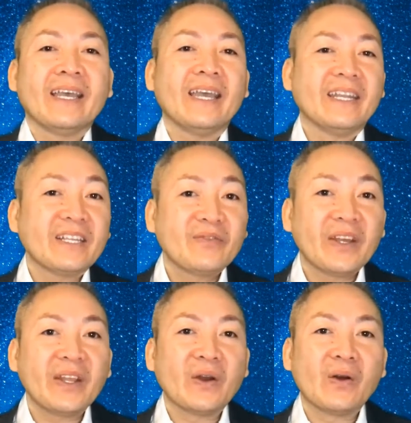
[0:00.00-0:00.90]
In this
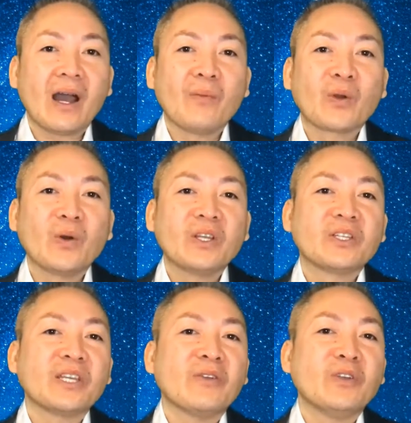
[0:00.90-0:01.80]
video, I'm going to
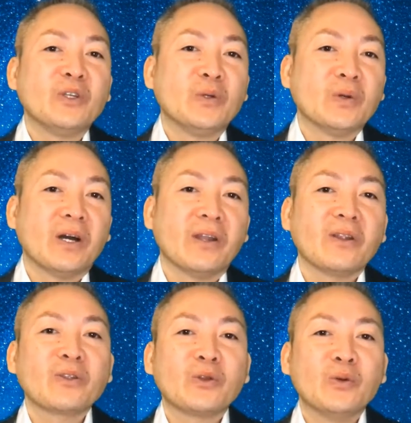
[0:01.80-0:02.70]
share with you
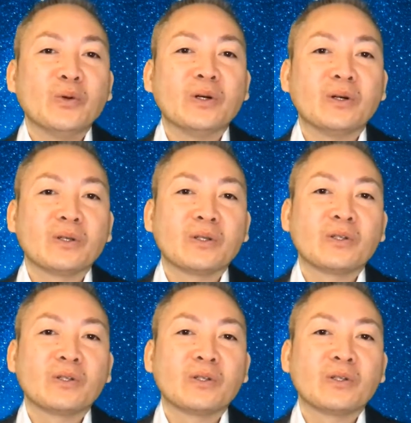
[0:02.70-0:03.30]
another tool